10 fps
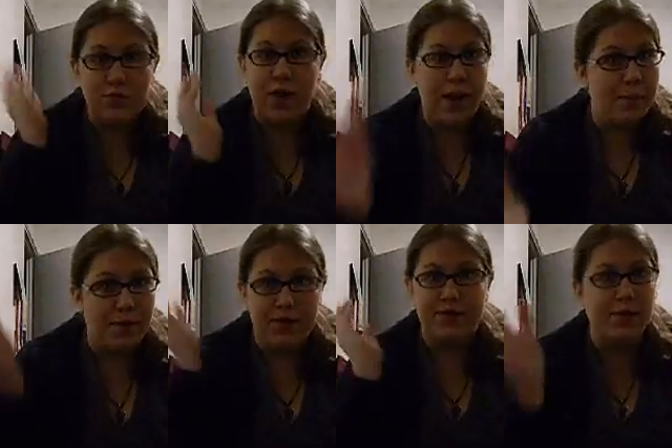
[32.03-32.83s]

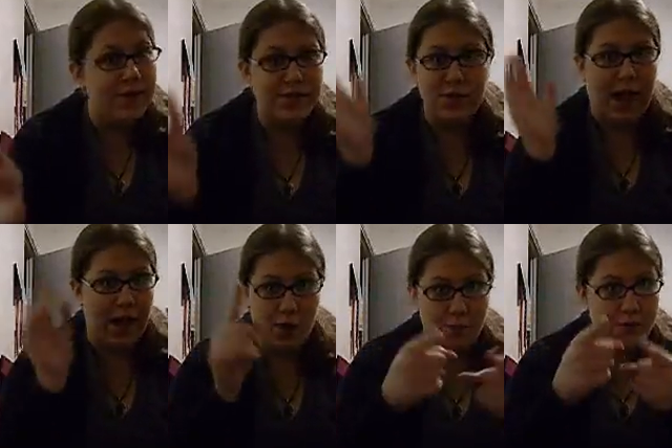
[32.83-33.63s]
ramble, so that's okay.
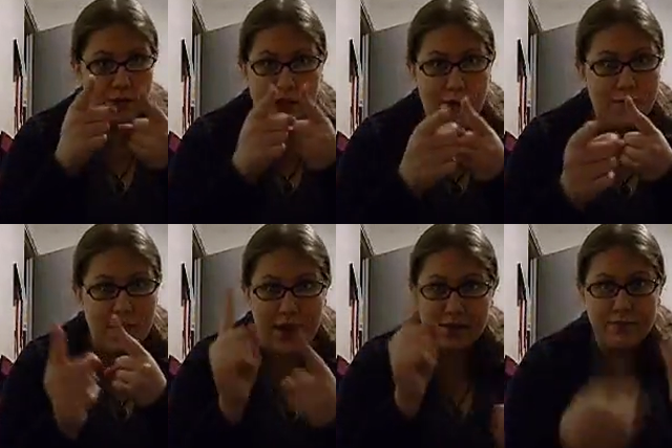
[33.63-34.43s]
I hope you're okay with
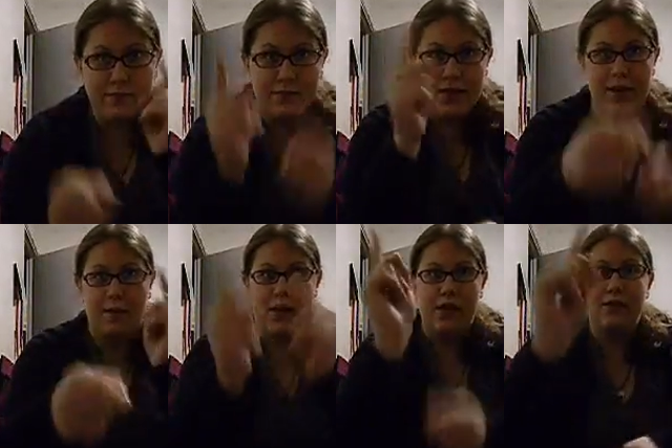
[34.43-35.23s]
that. Then I'm going to